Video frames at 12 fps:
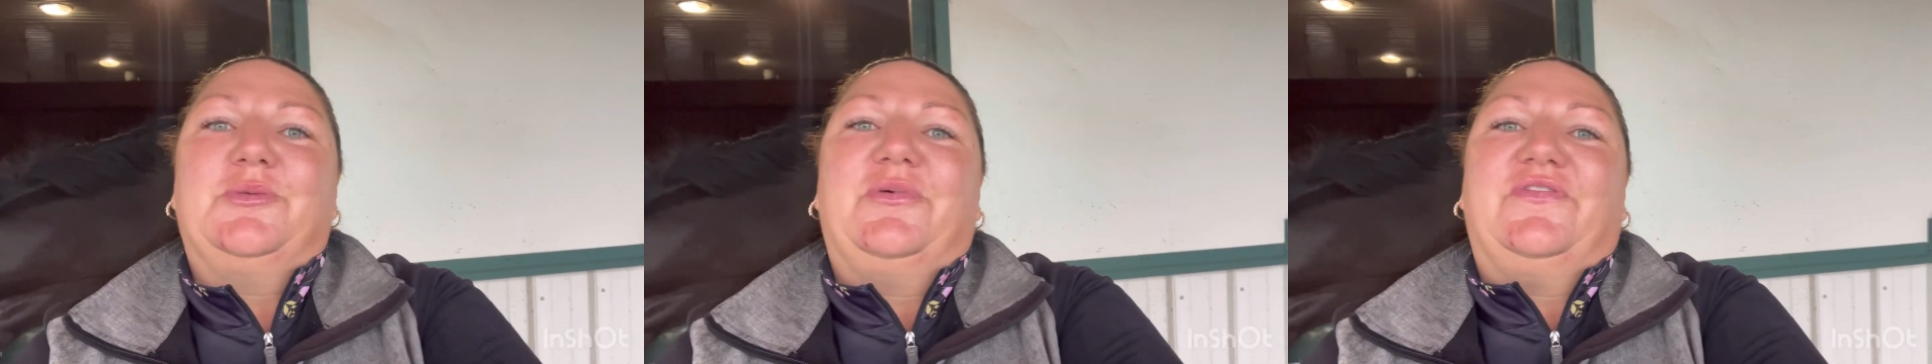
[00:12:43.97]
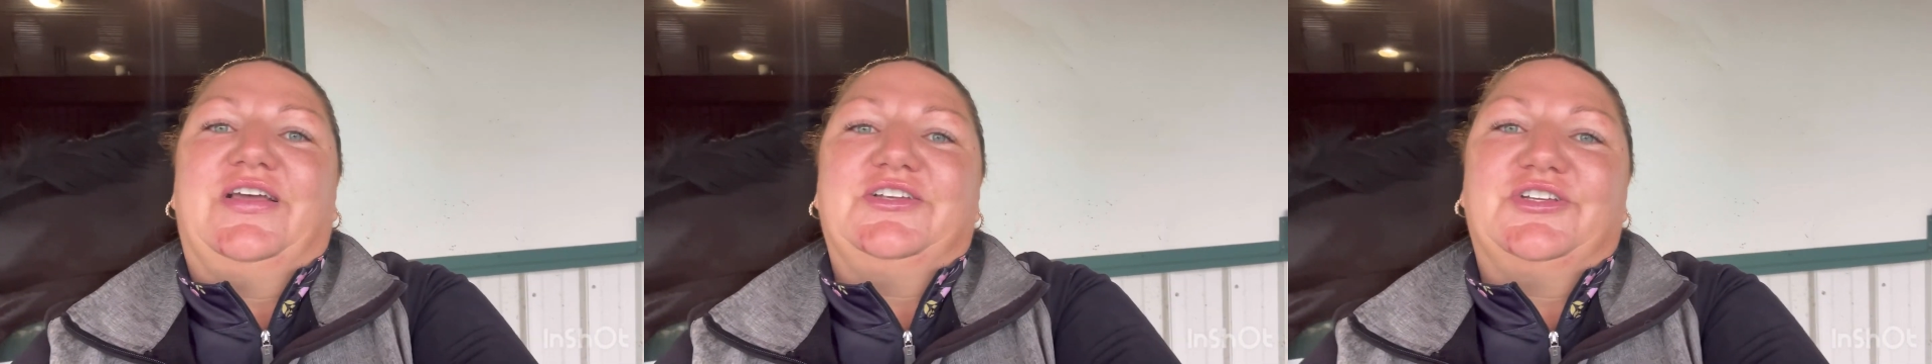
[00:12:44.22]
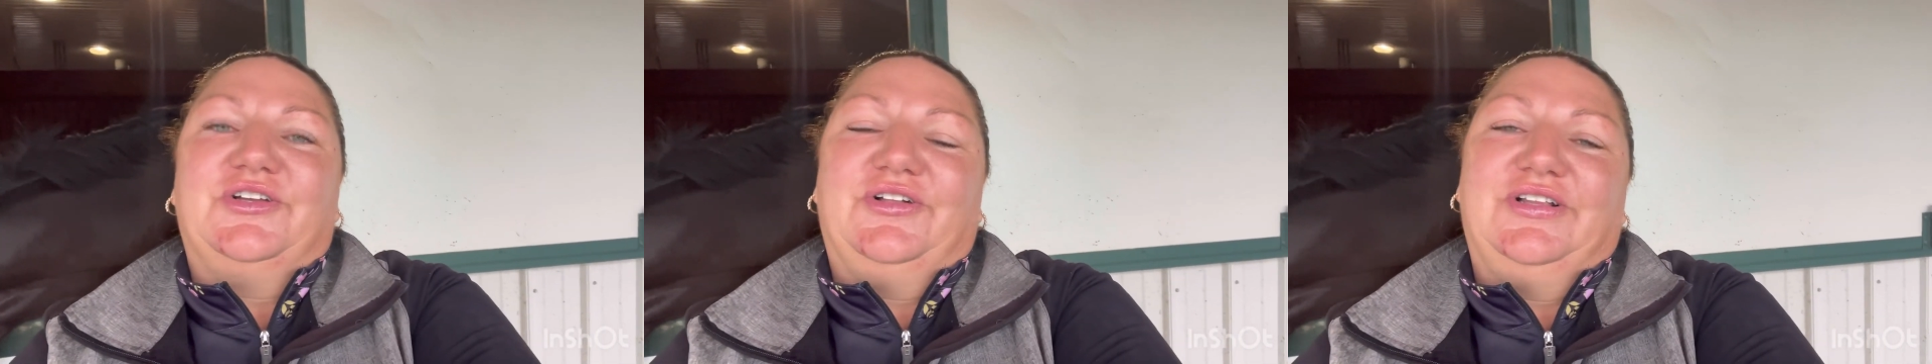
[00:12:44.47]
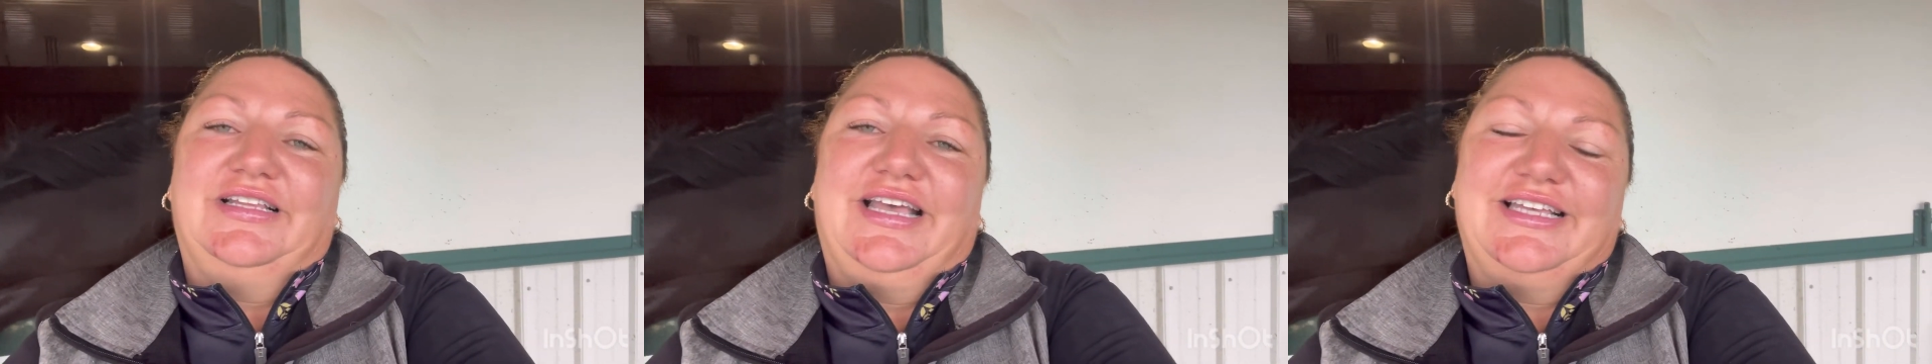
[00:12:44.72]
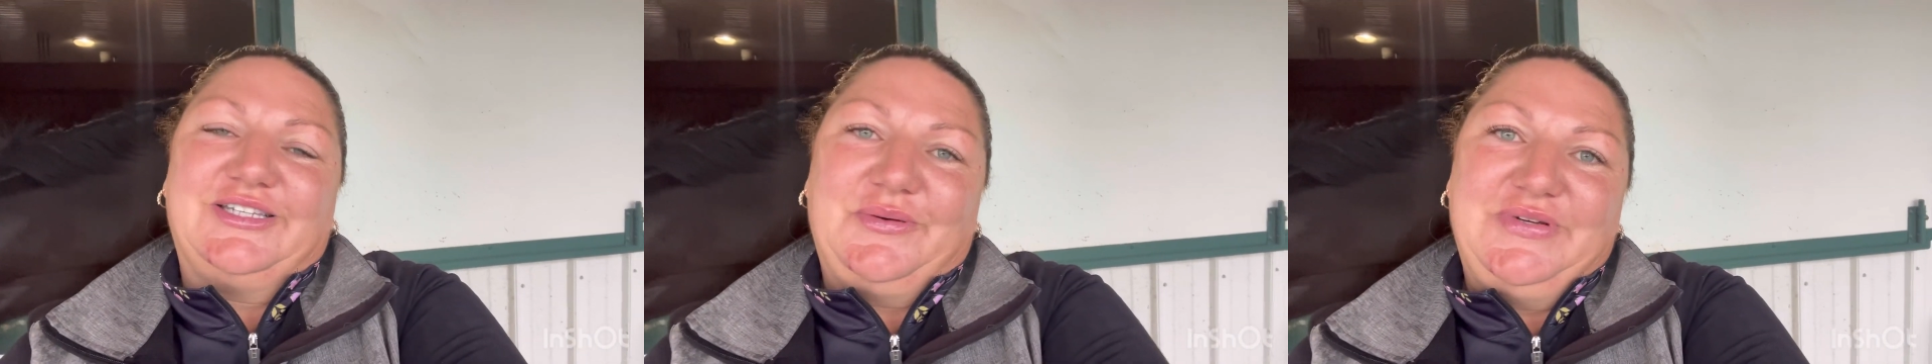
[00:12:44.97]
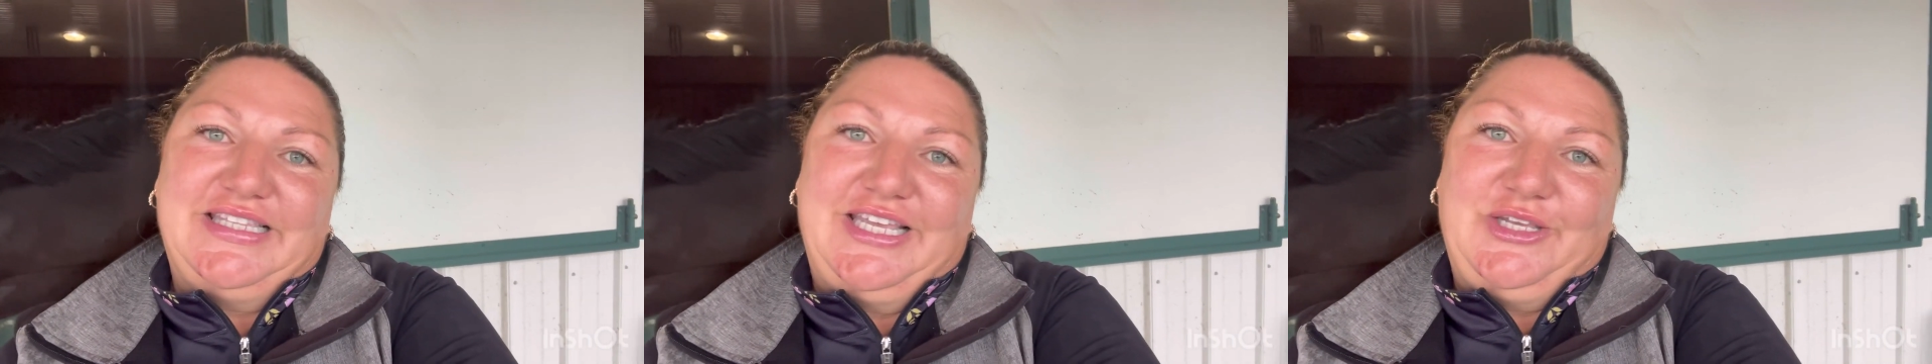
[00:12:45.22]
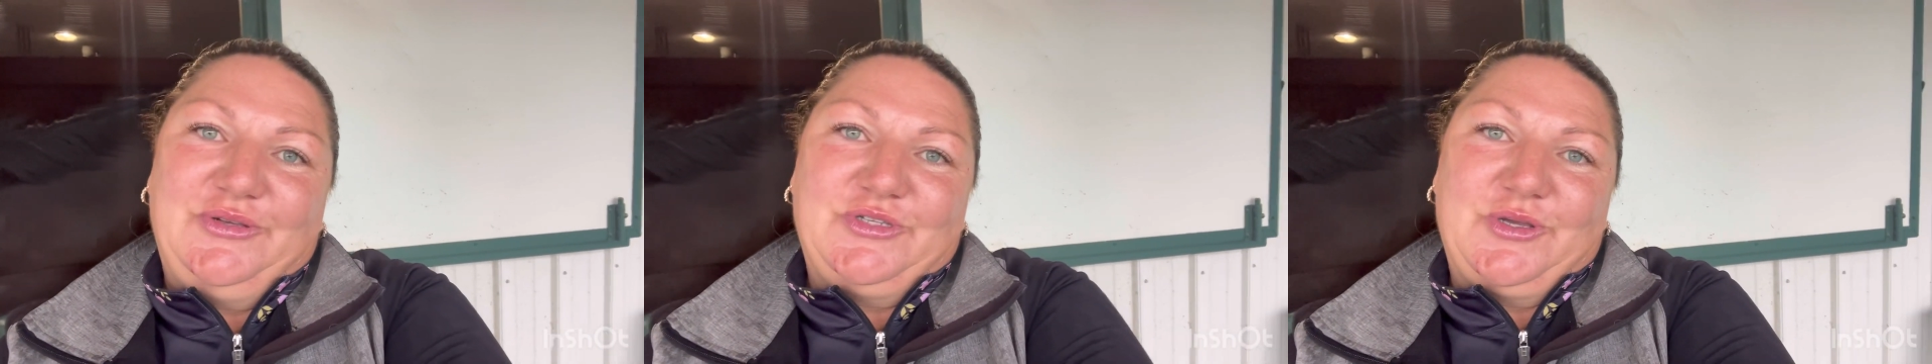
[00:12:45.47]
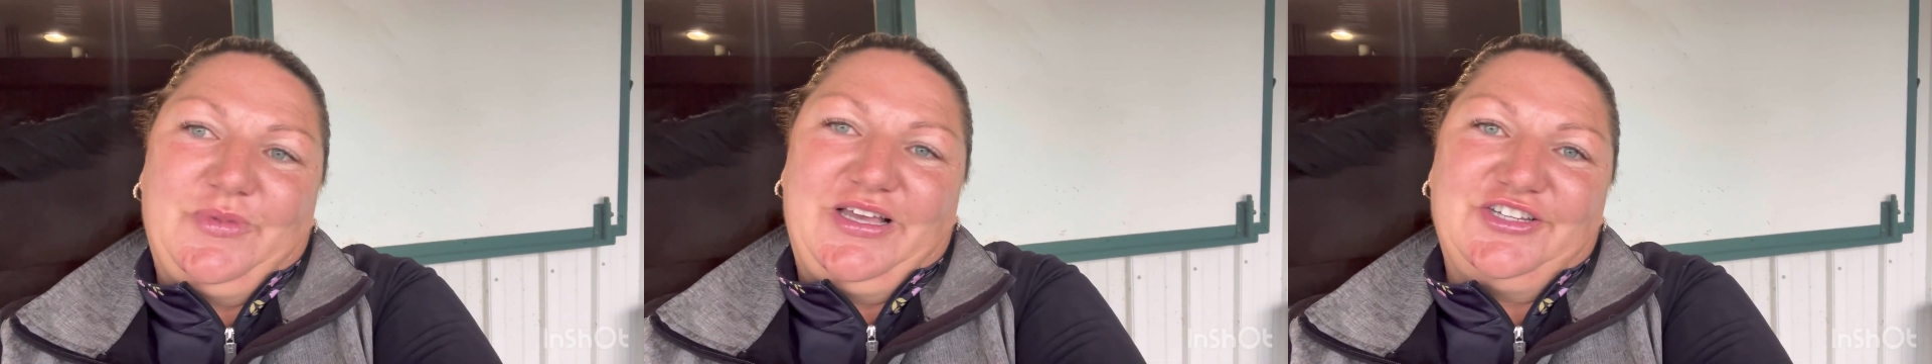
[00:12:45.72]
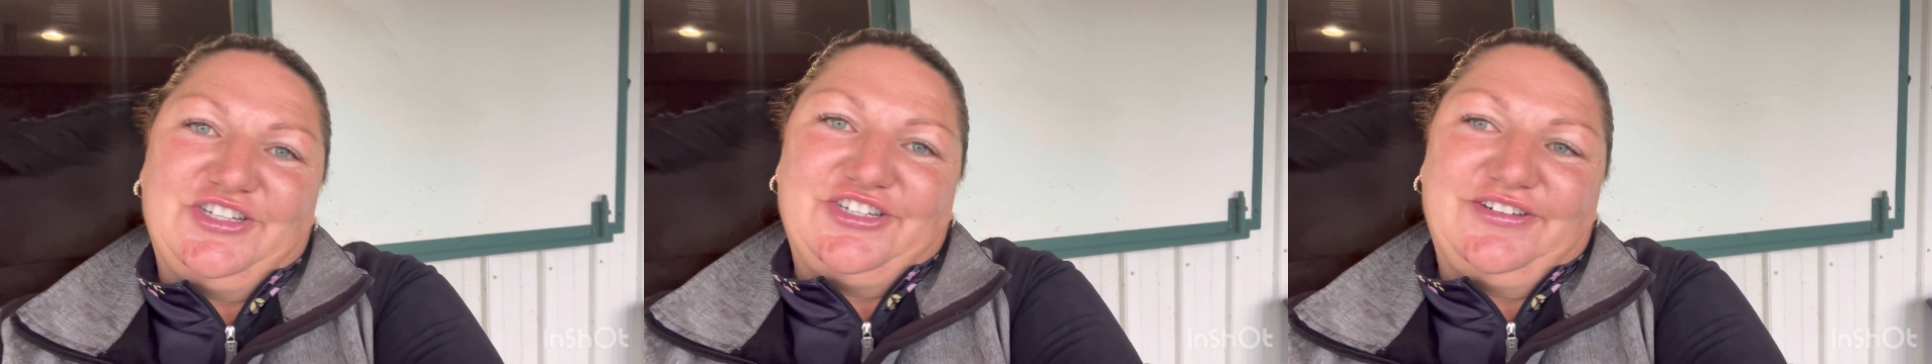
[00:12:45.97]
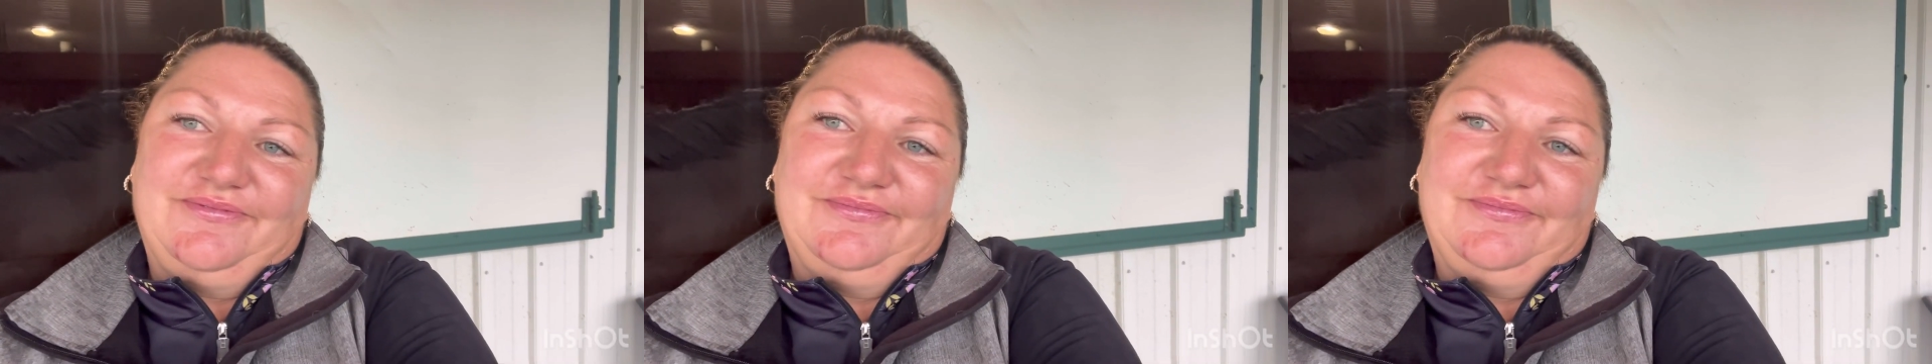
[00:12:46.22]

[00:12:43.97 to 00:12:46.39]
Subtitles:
professional. As always, thank you so much.